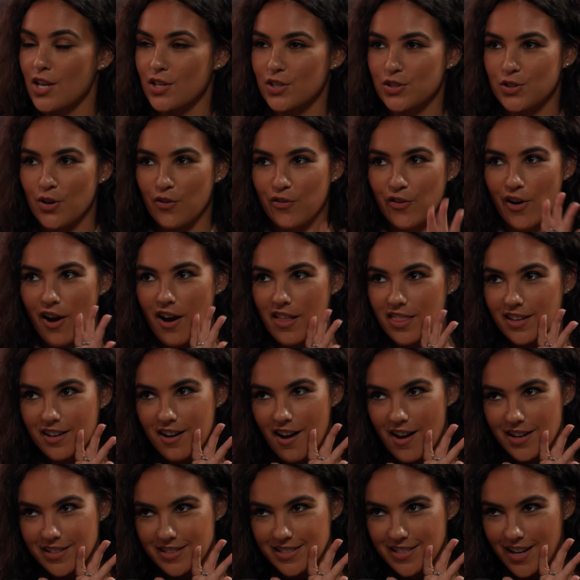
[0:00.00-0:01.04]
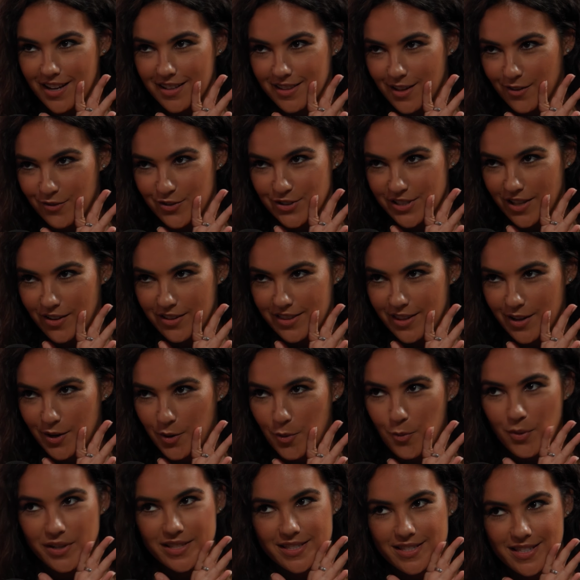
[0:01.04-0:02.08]
So for all the content lovers out there,
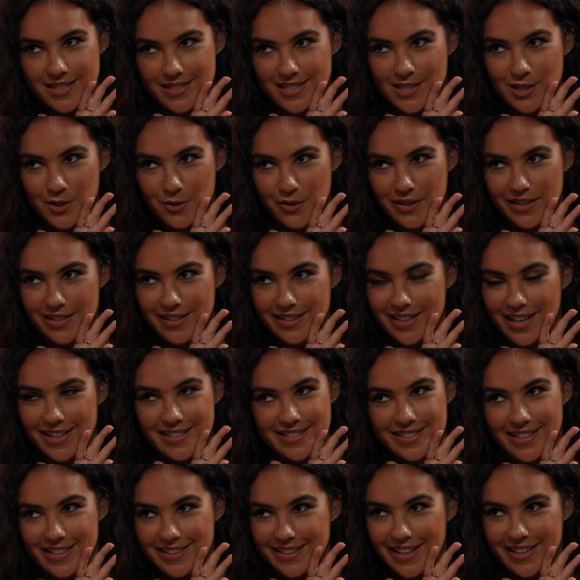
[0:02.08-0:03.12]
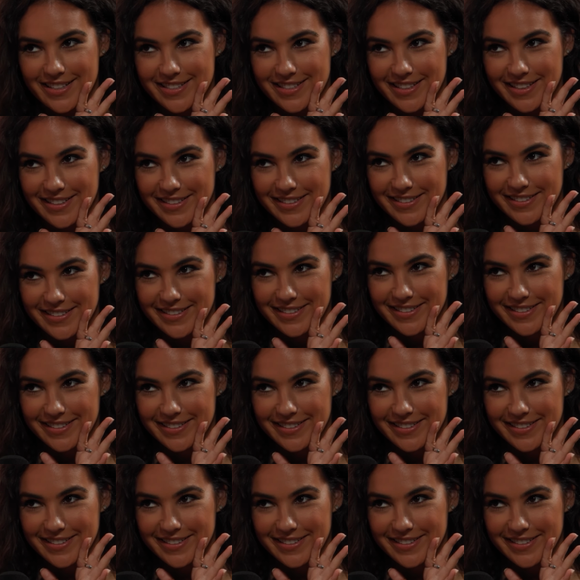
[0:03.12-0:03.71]
what's the secret? Let us in, let us in.